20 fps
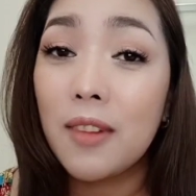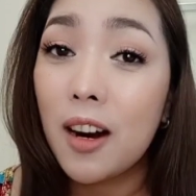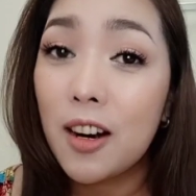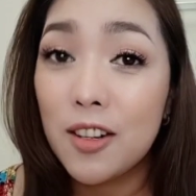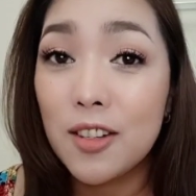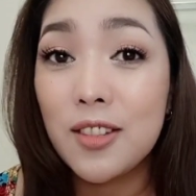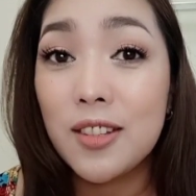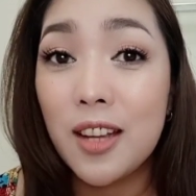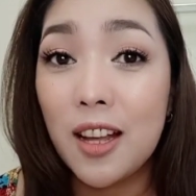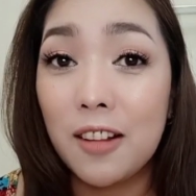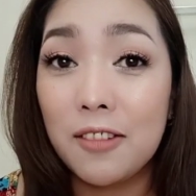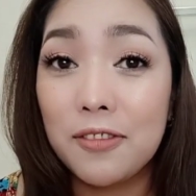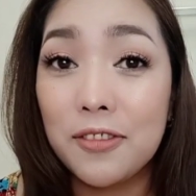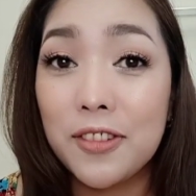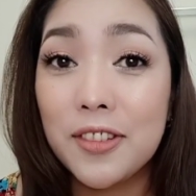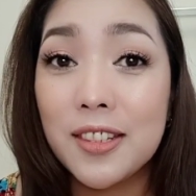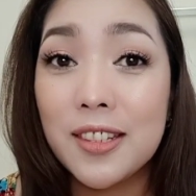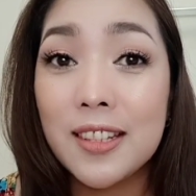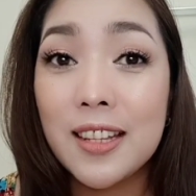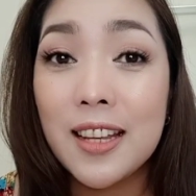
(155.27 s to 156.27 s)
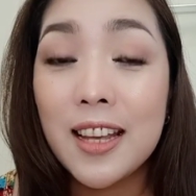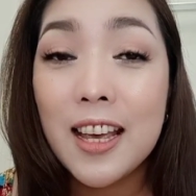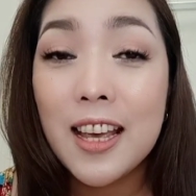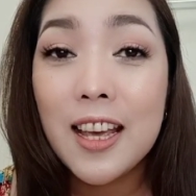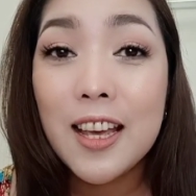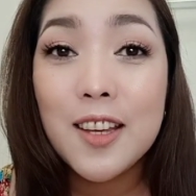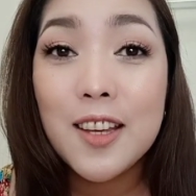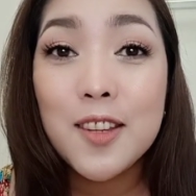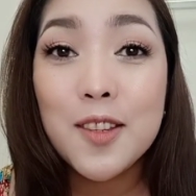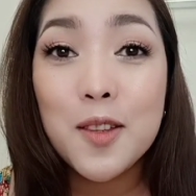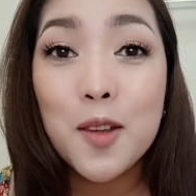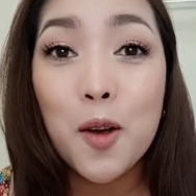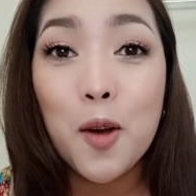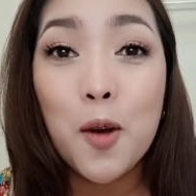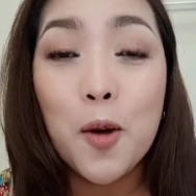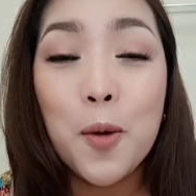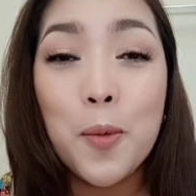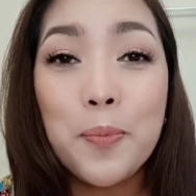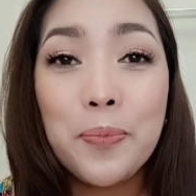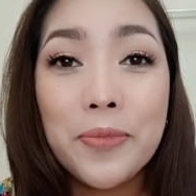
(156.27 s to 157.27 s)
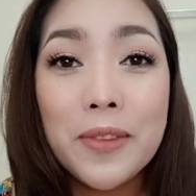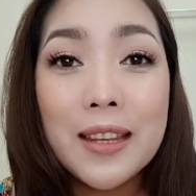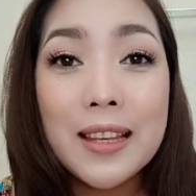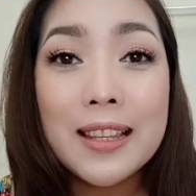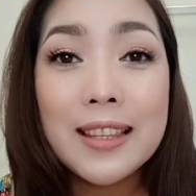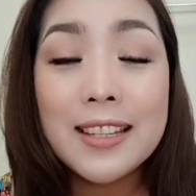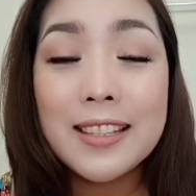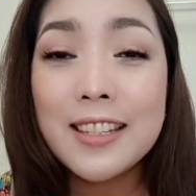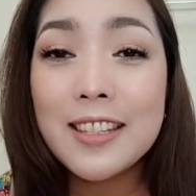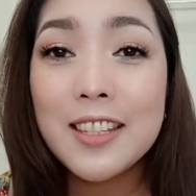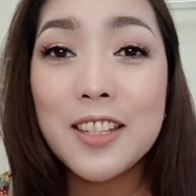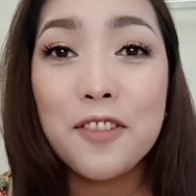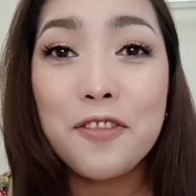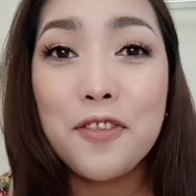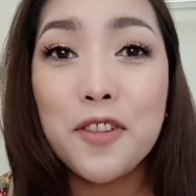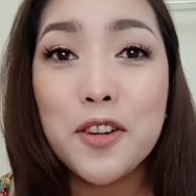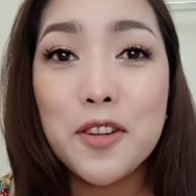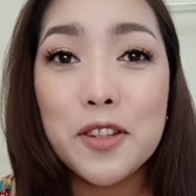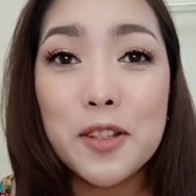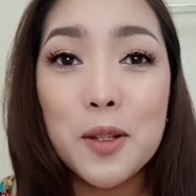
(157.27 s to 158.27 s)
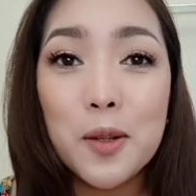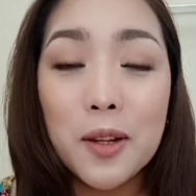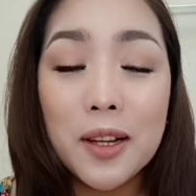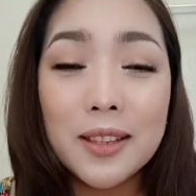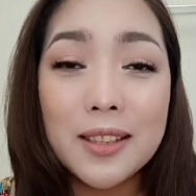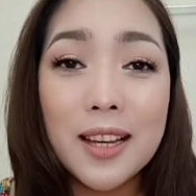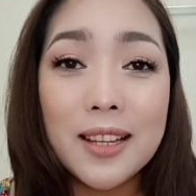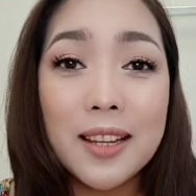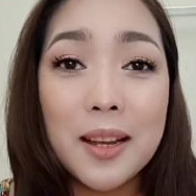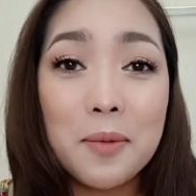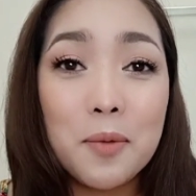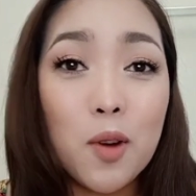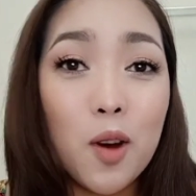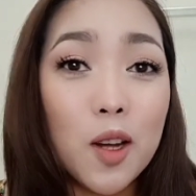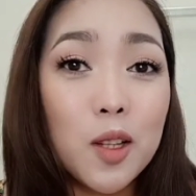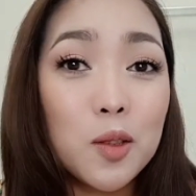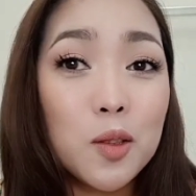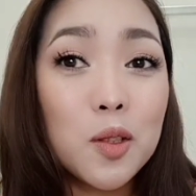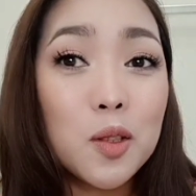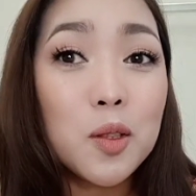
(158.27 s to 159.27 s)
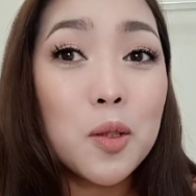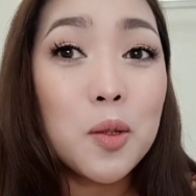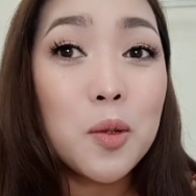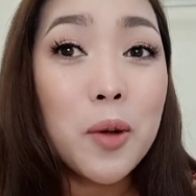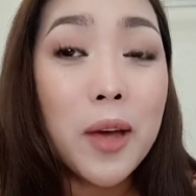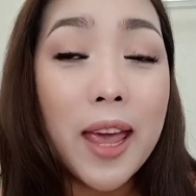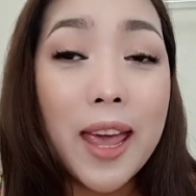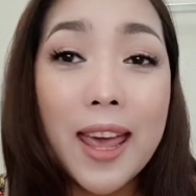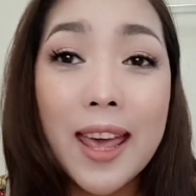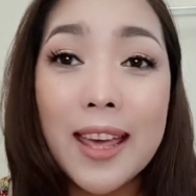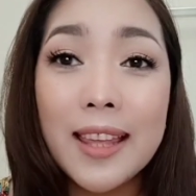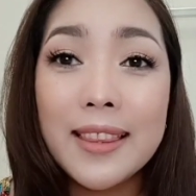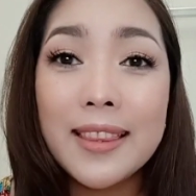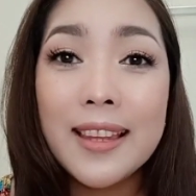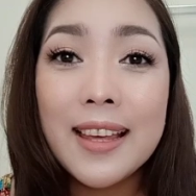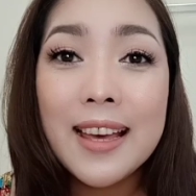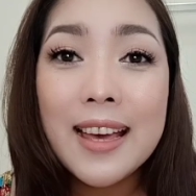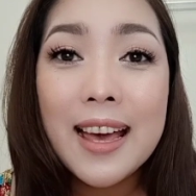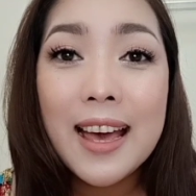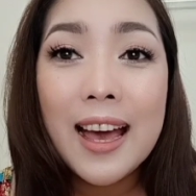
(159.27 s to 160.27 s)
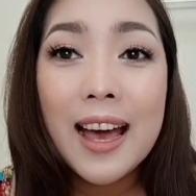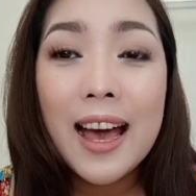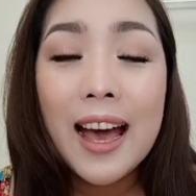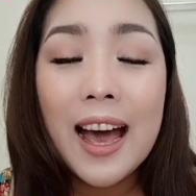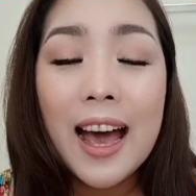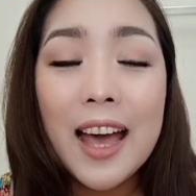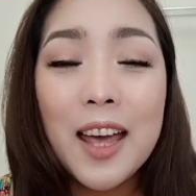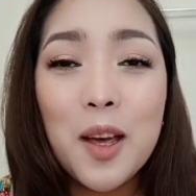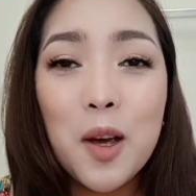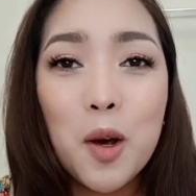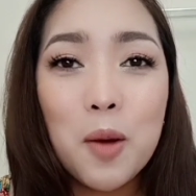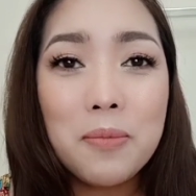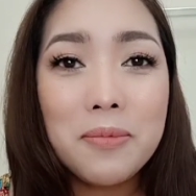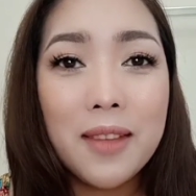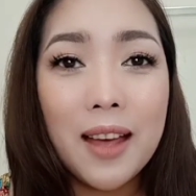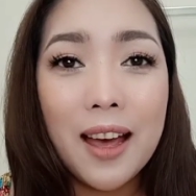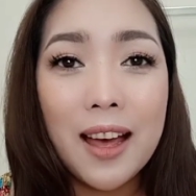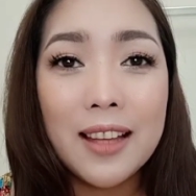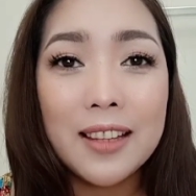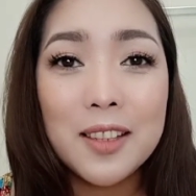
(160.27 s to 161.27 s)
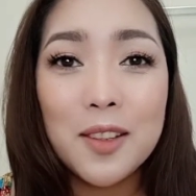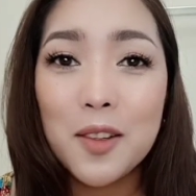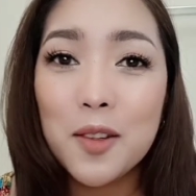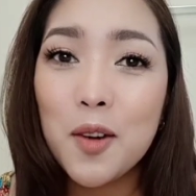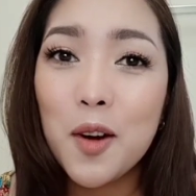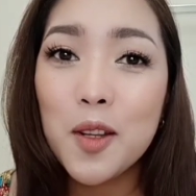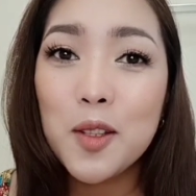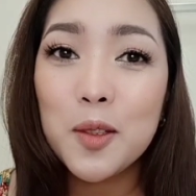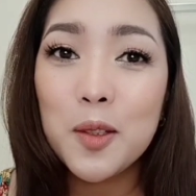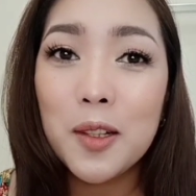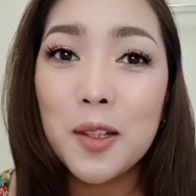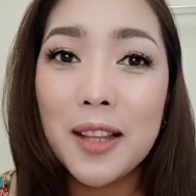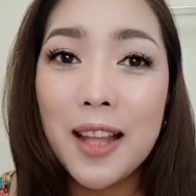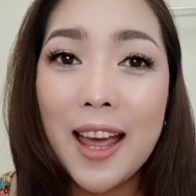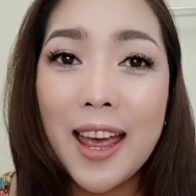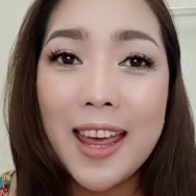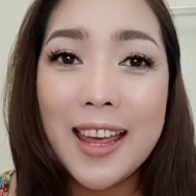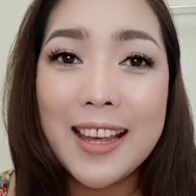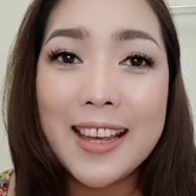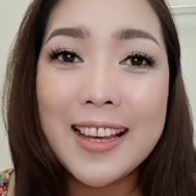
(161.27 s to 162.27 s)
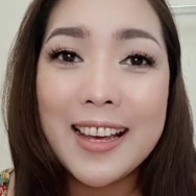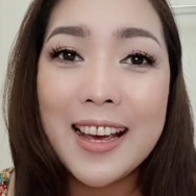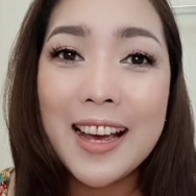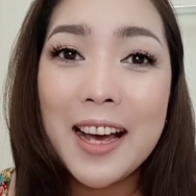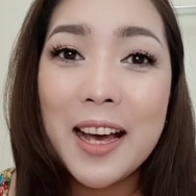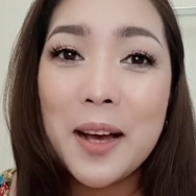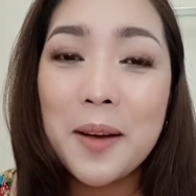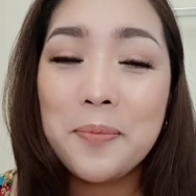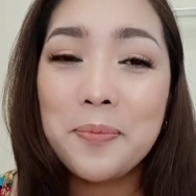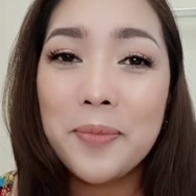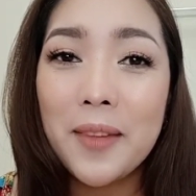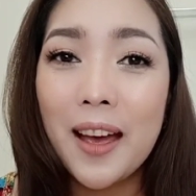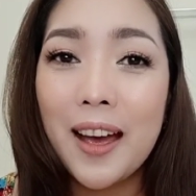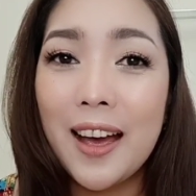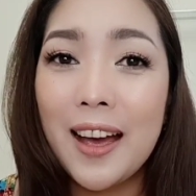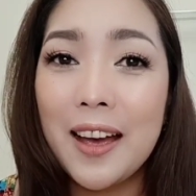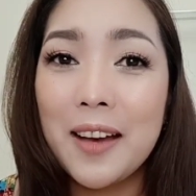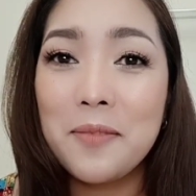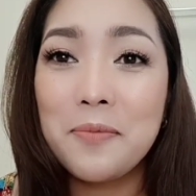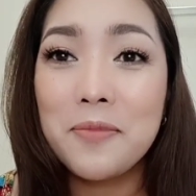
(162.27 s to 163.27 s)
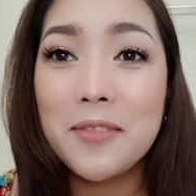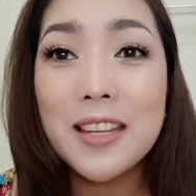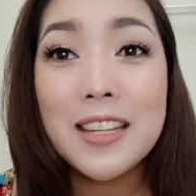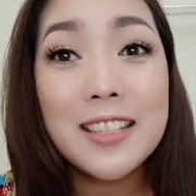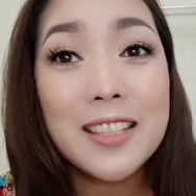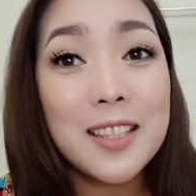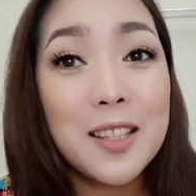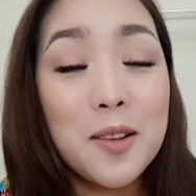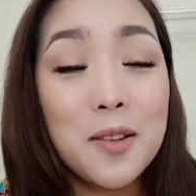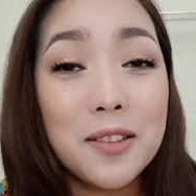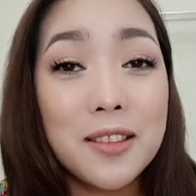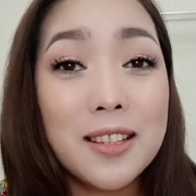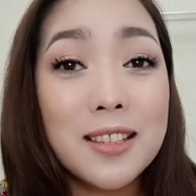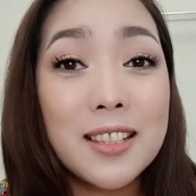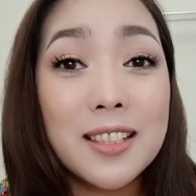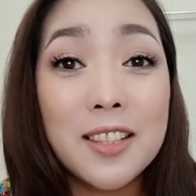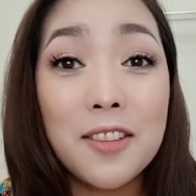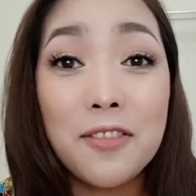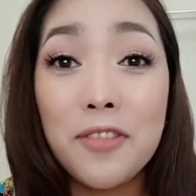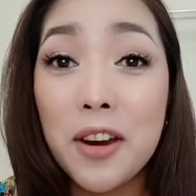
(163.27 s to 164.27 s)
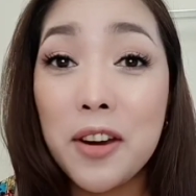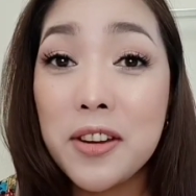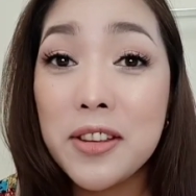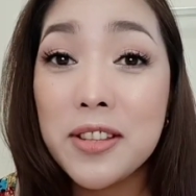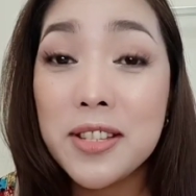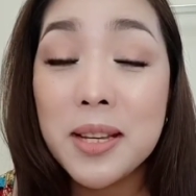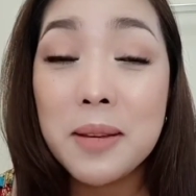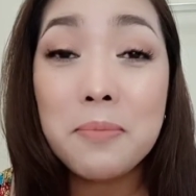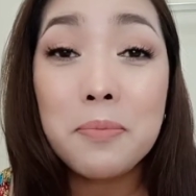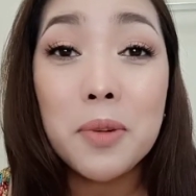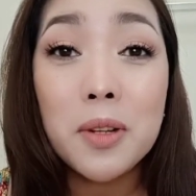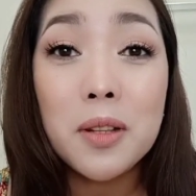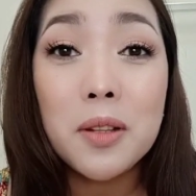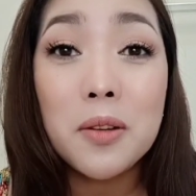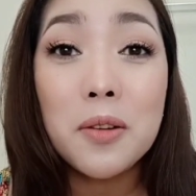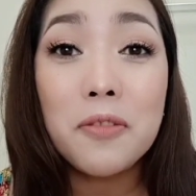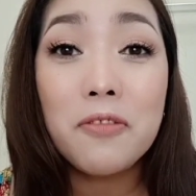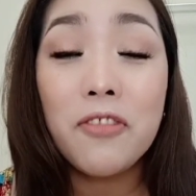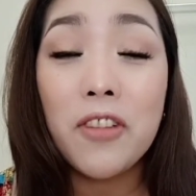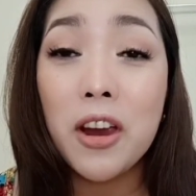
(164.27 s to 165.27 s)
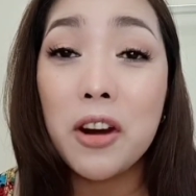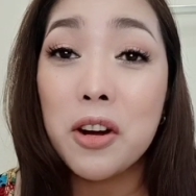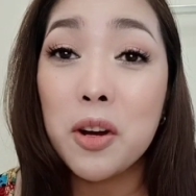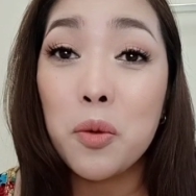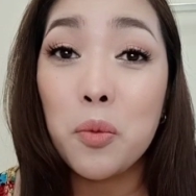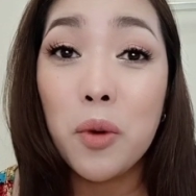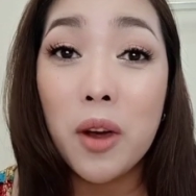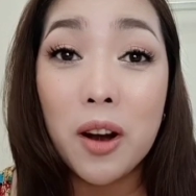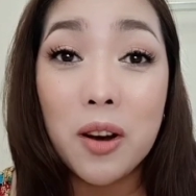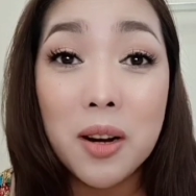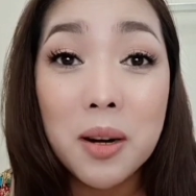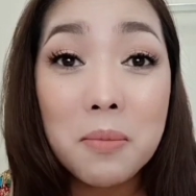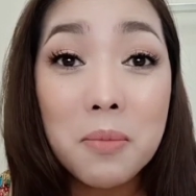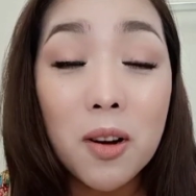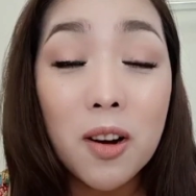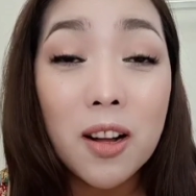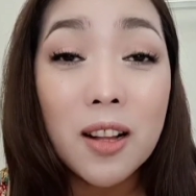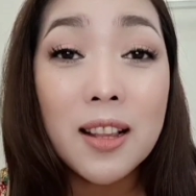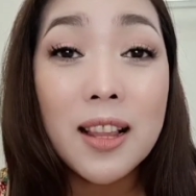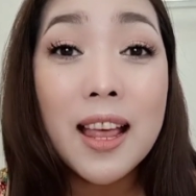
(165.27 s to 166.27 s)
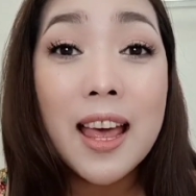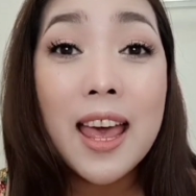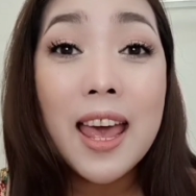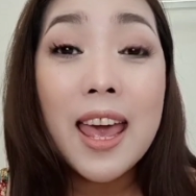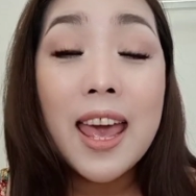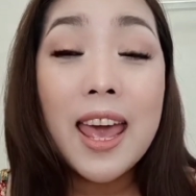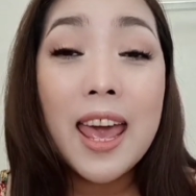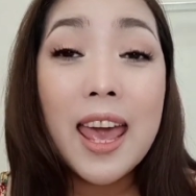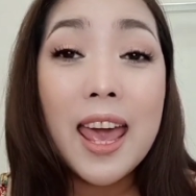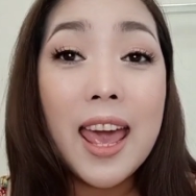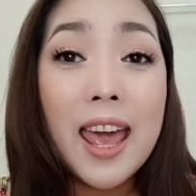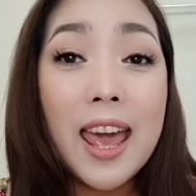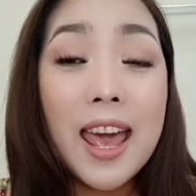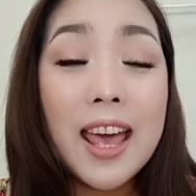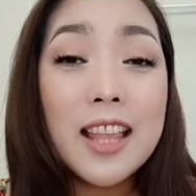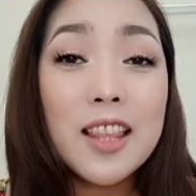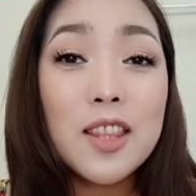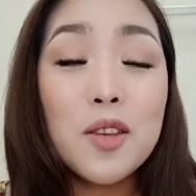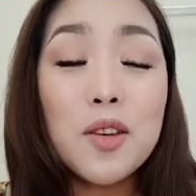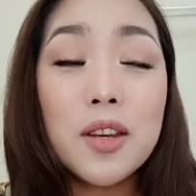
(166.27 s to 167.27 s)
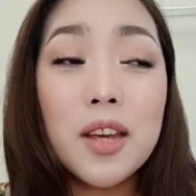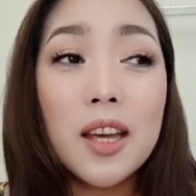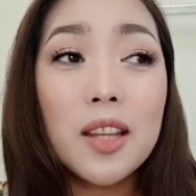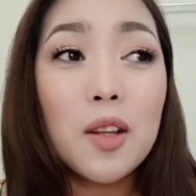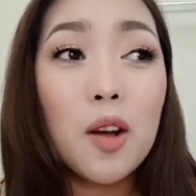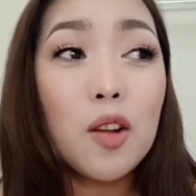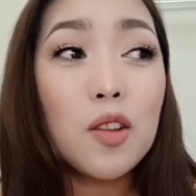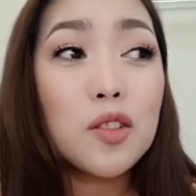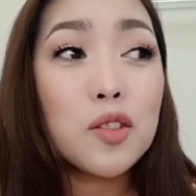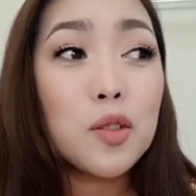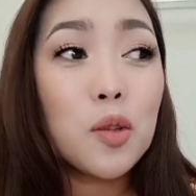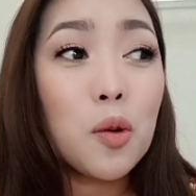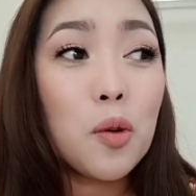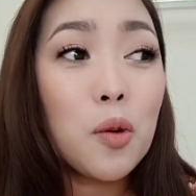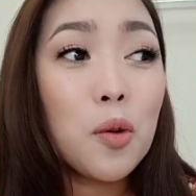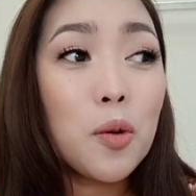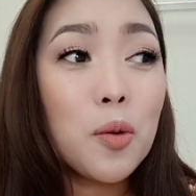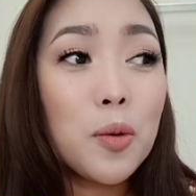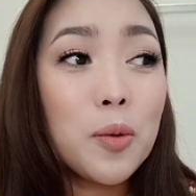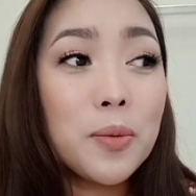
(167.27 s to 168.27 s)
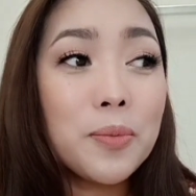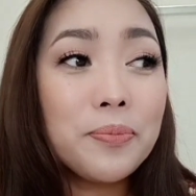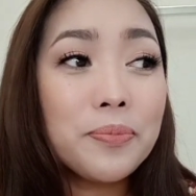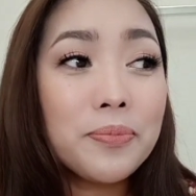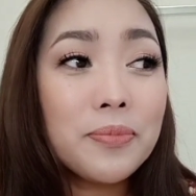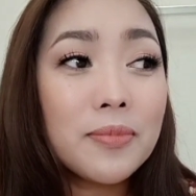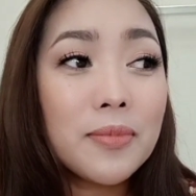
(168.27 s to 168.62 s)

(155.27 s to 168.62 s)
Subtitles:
ourselves. So this is the first look that I'm going to do, and I hope that you're going to like this look. This is a very simple look, very wearable, and you can also